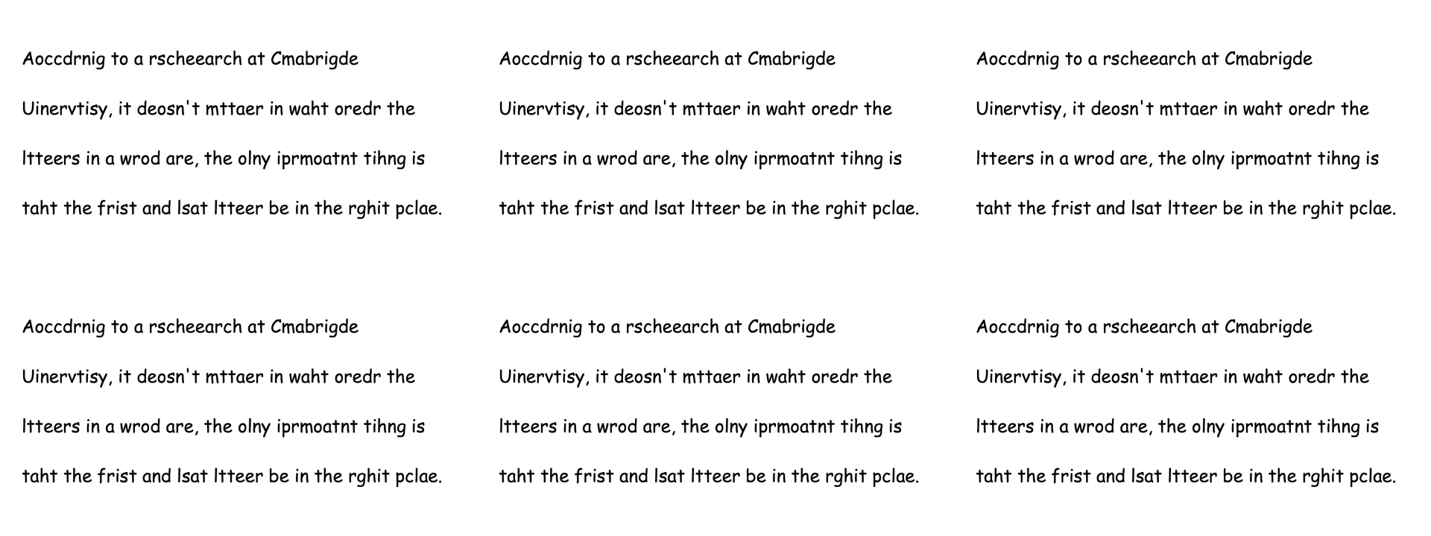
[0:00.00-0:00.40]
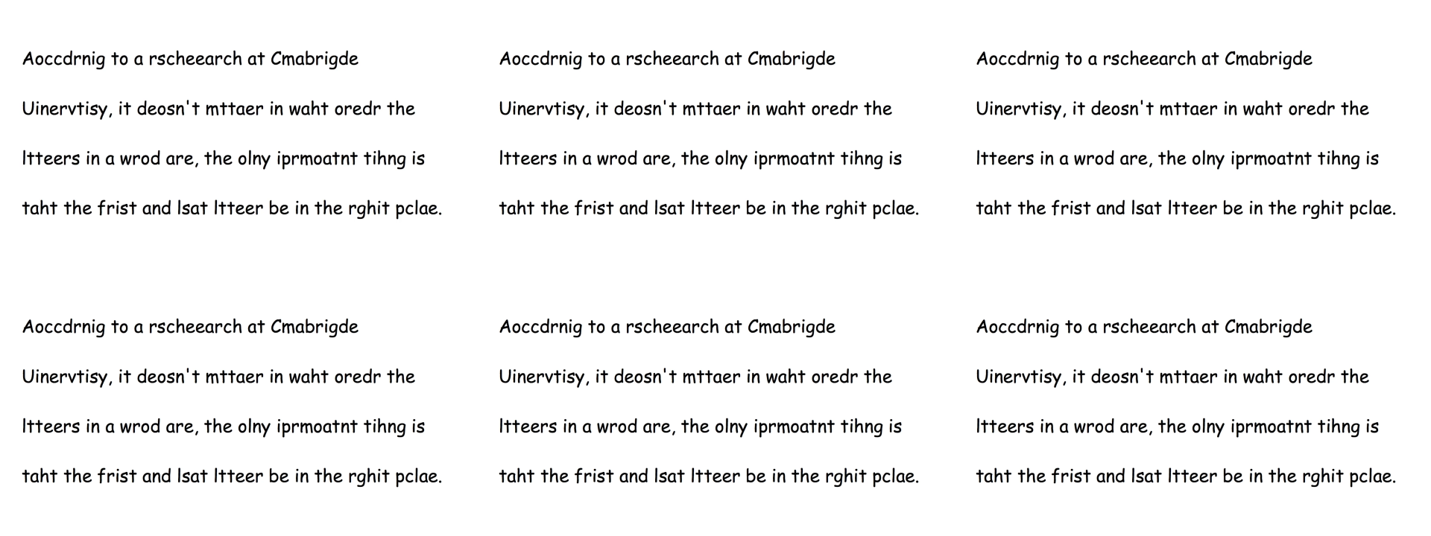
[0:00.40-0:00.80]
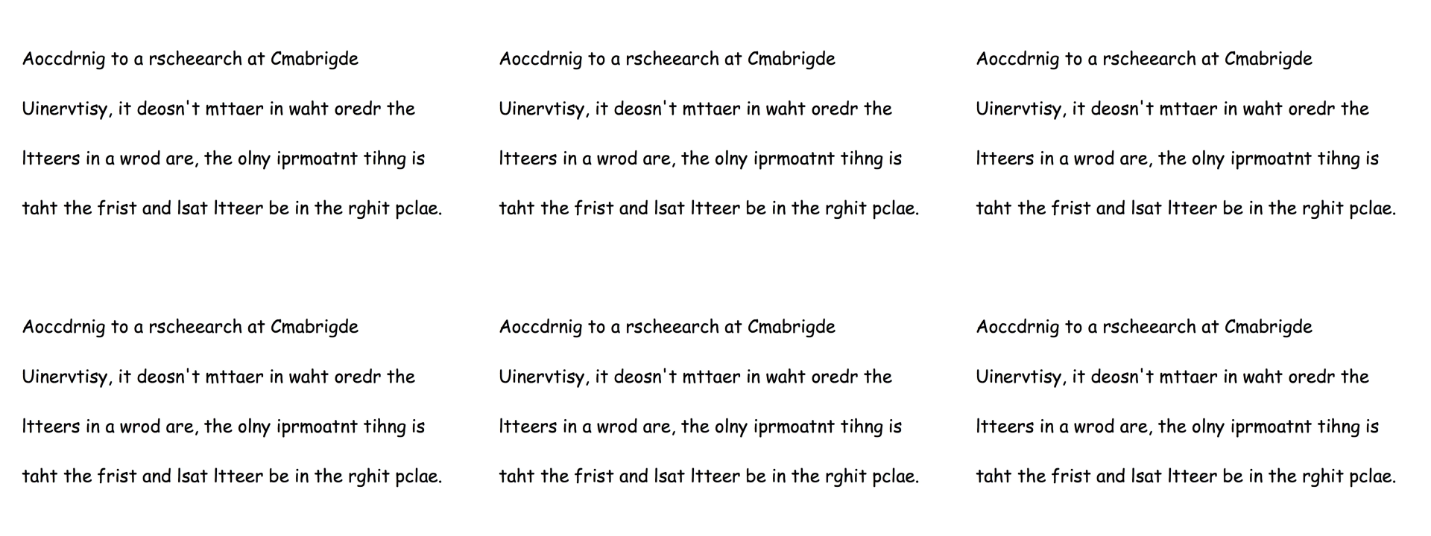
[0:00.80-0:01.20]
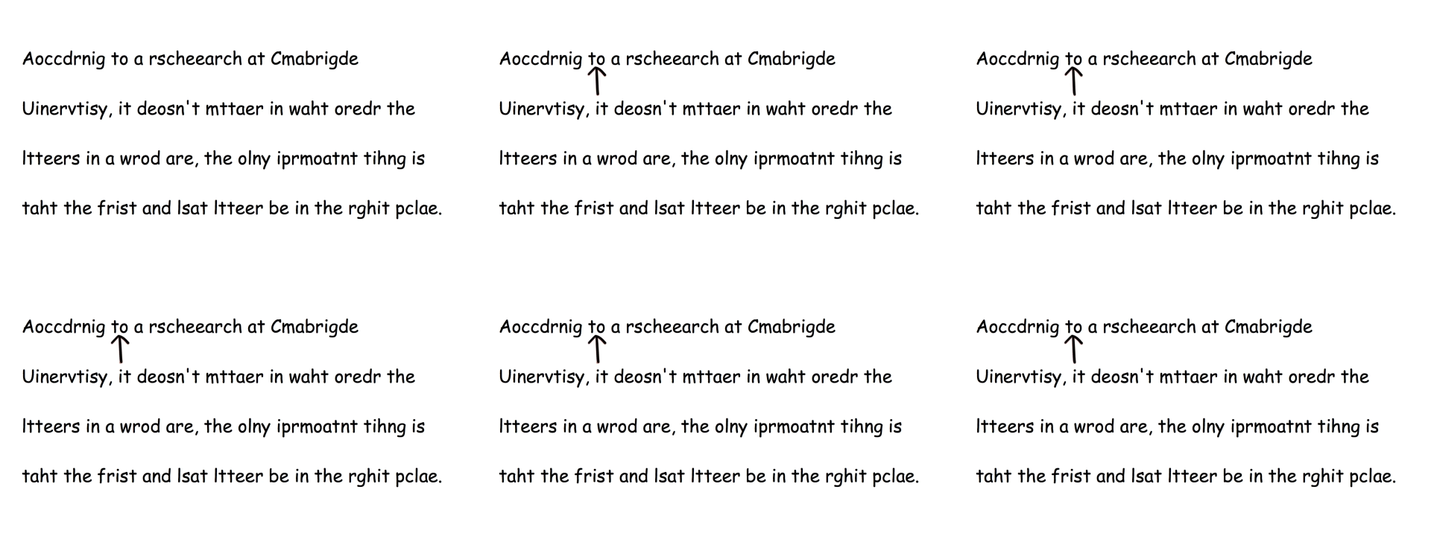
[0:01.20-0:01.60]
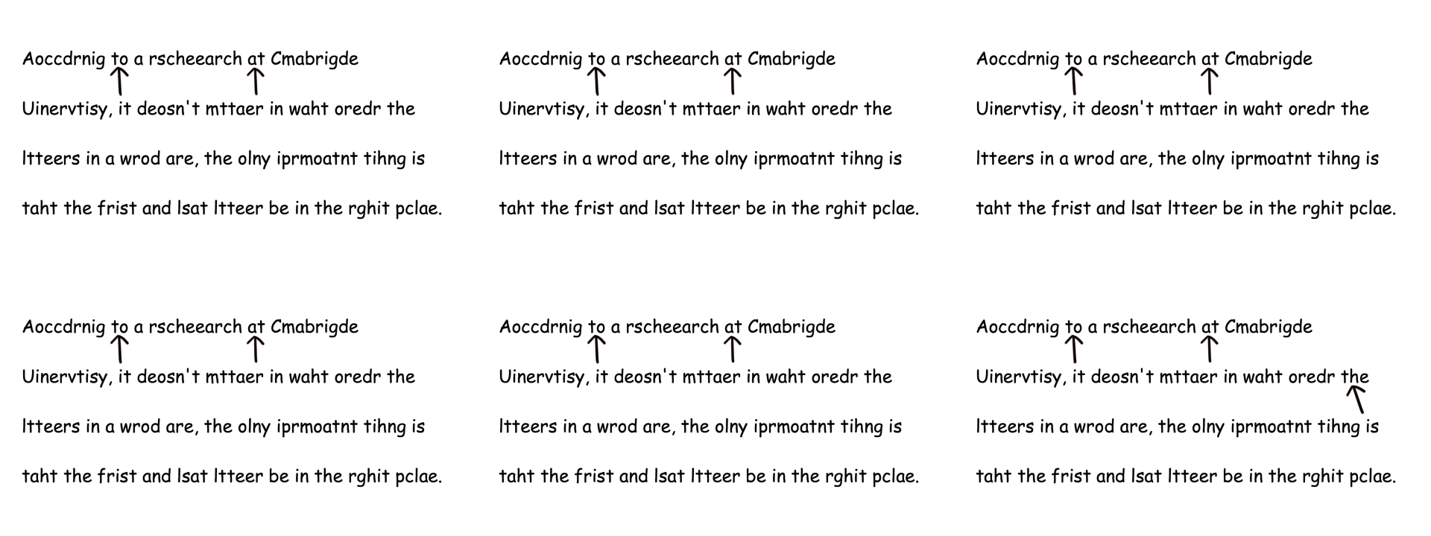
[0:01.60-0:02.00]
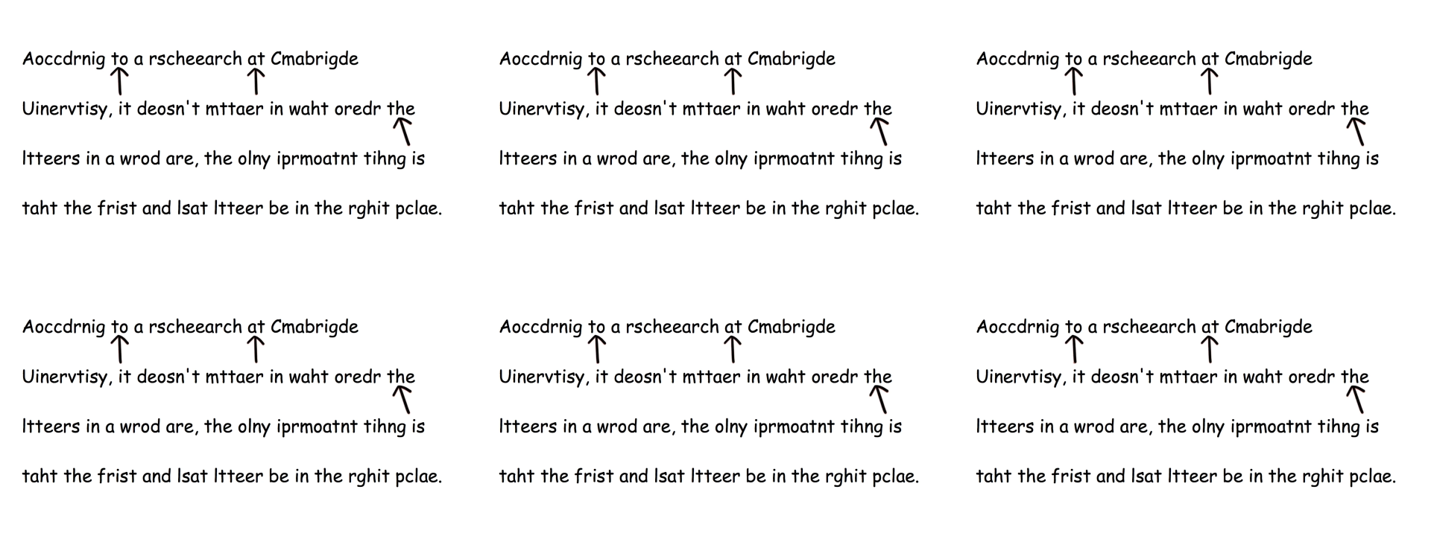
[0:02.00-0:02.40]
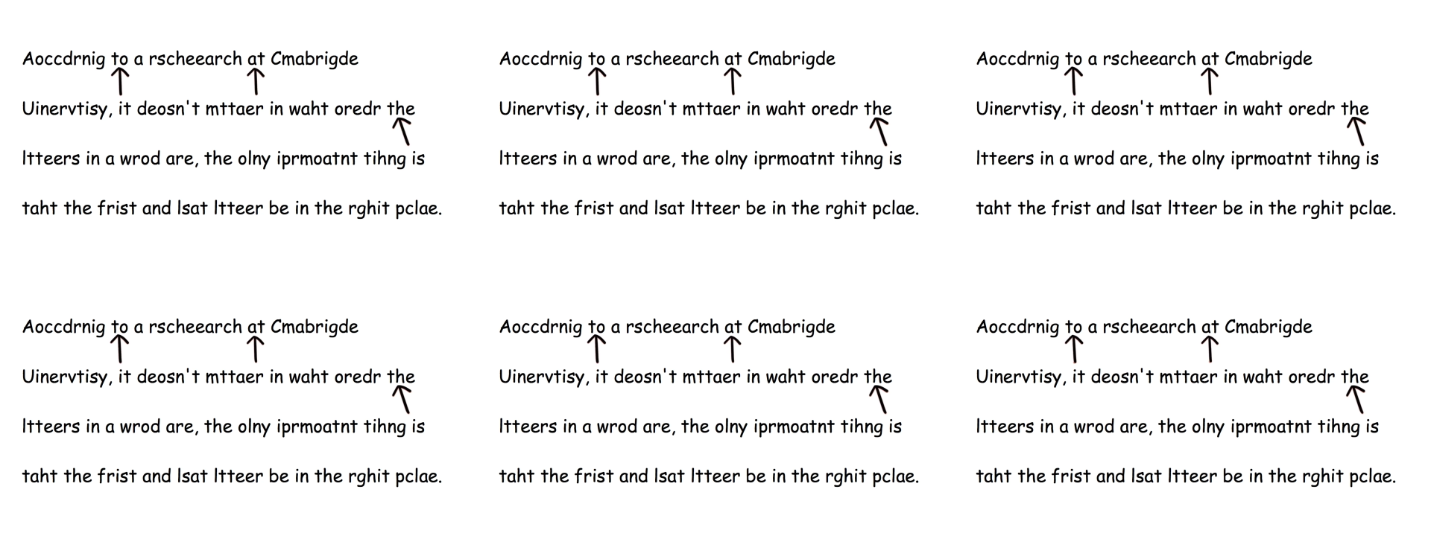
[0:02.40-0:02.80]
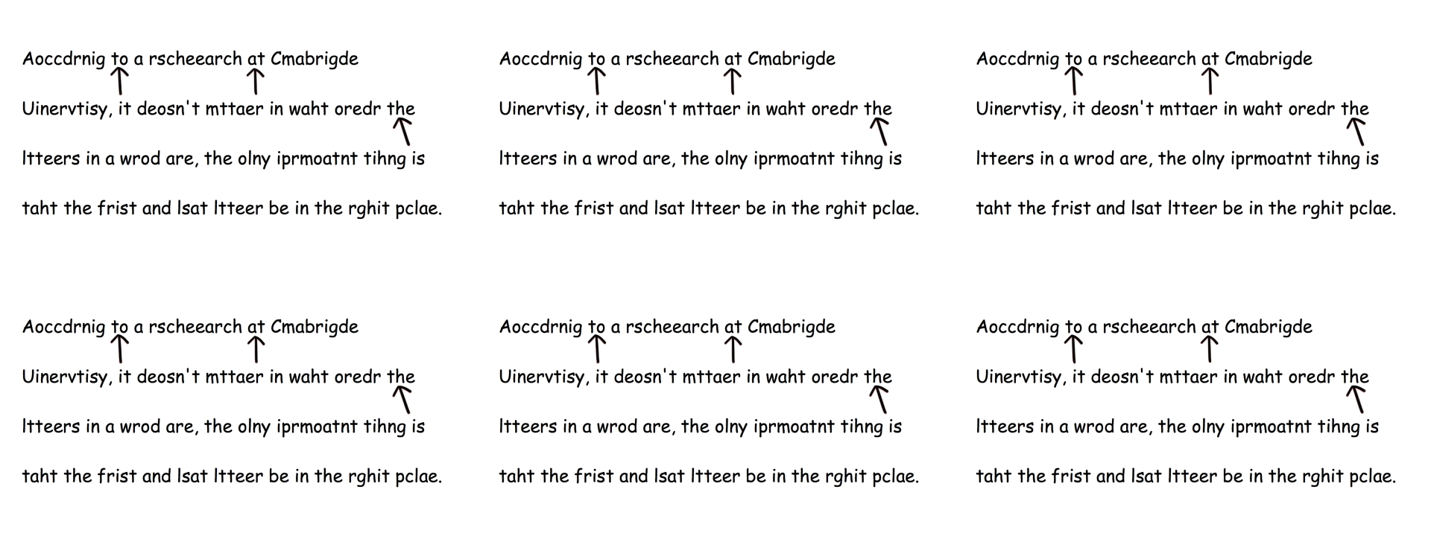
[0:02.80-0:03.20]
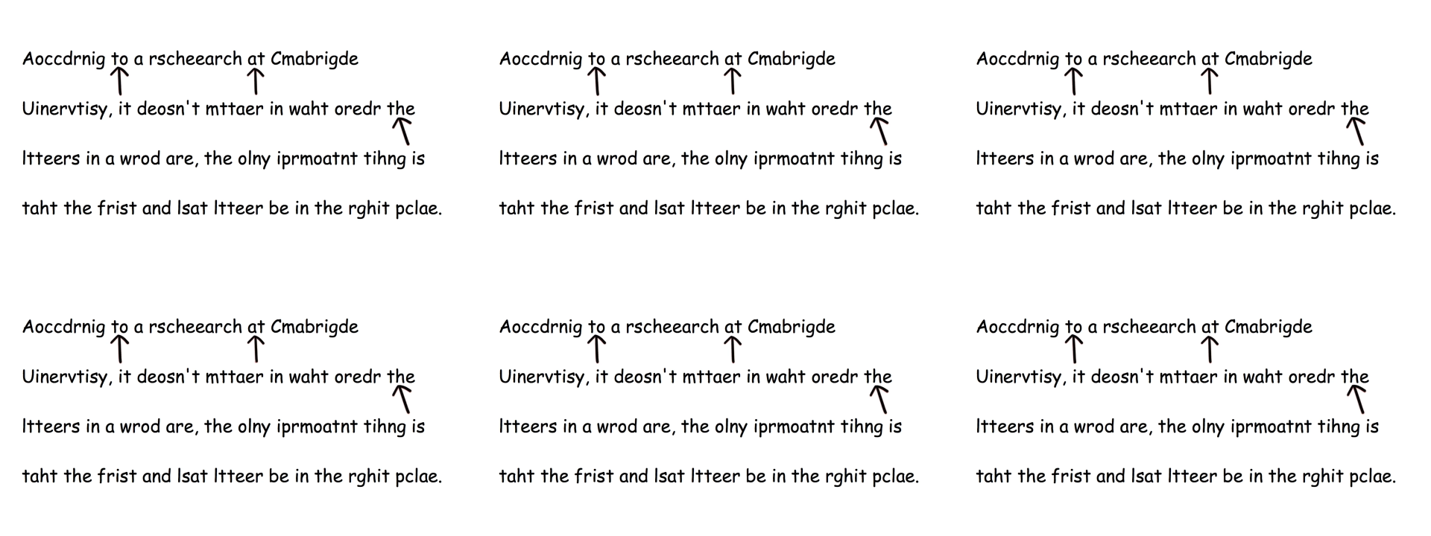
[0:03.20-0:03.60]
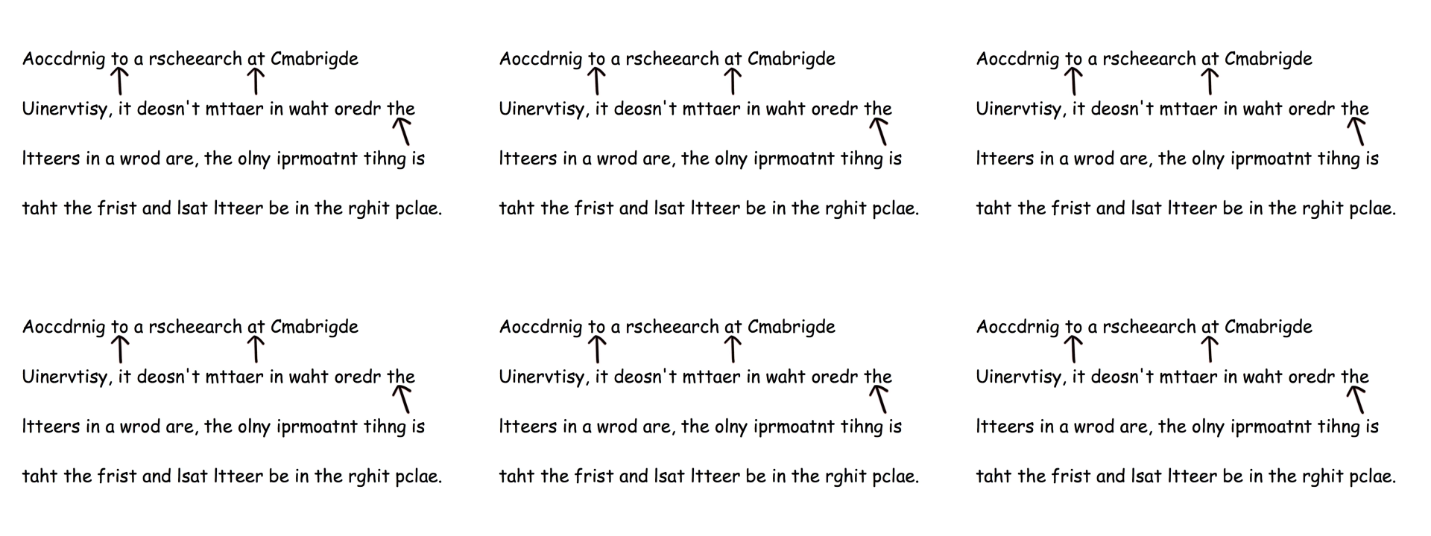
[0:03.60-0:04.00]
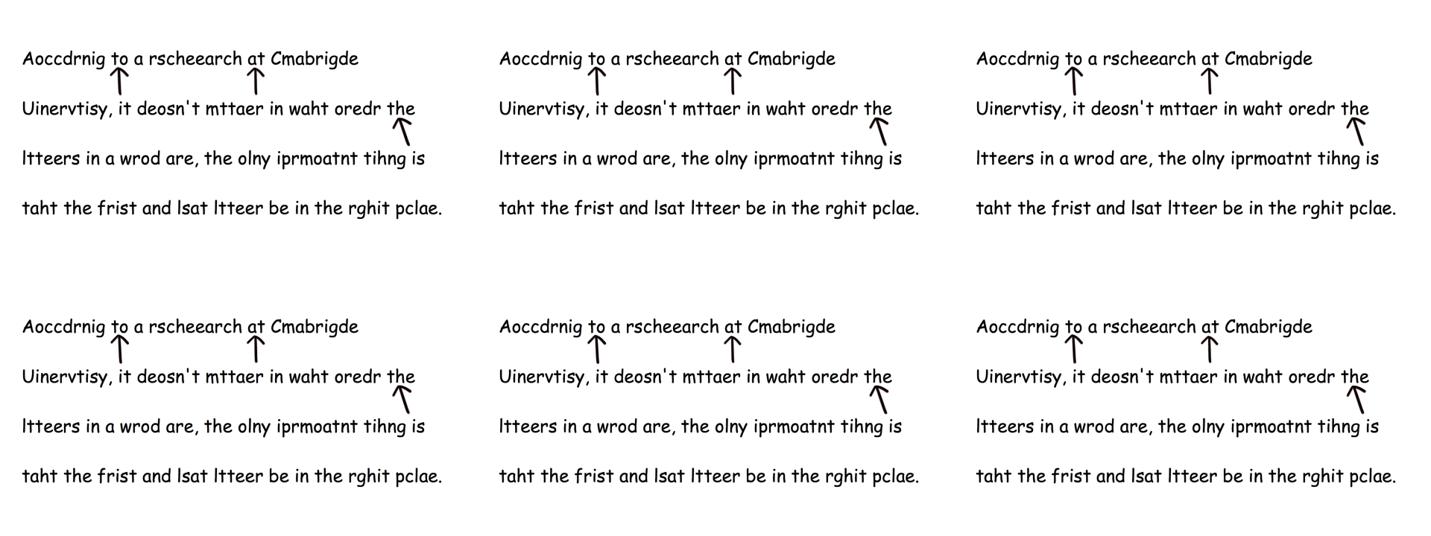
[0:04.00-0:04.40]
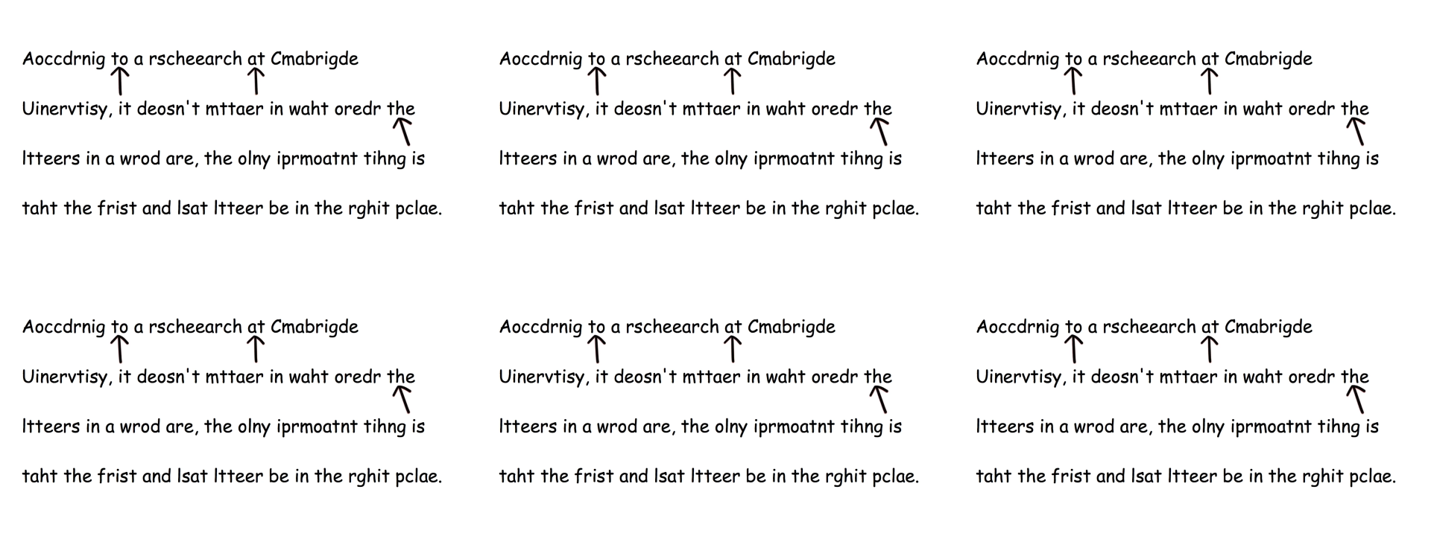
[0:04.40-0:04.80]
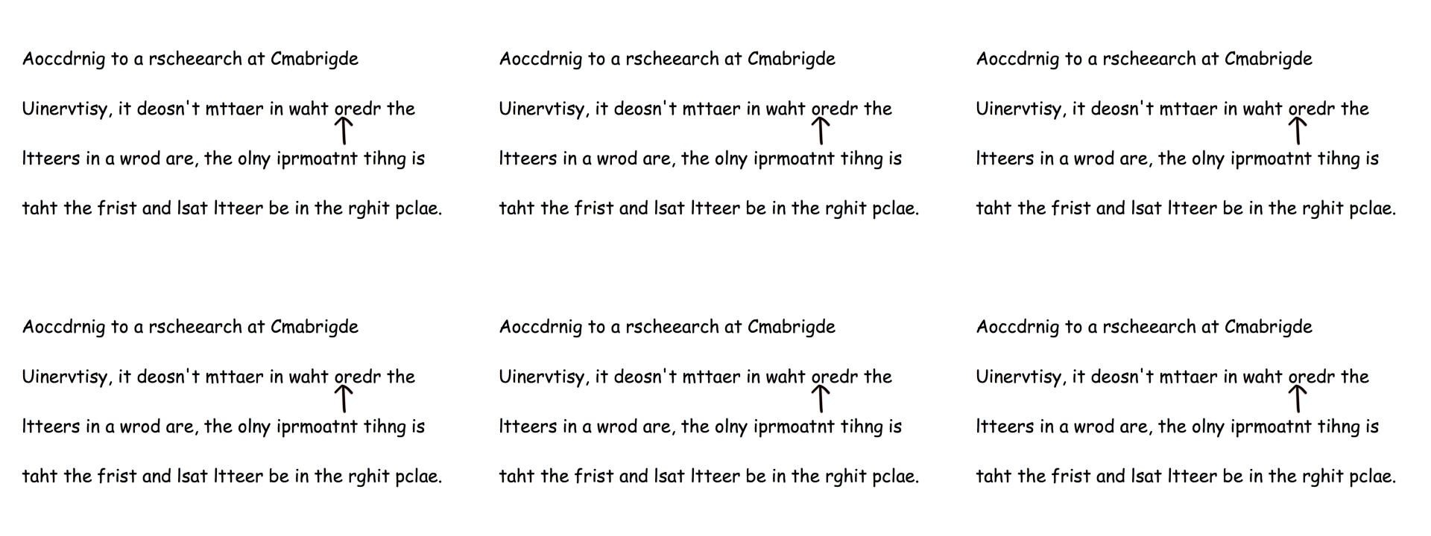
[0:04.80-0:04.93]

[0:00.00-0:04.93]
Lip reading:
Nobody's mouth can be seen.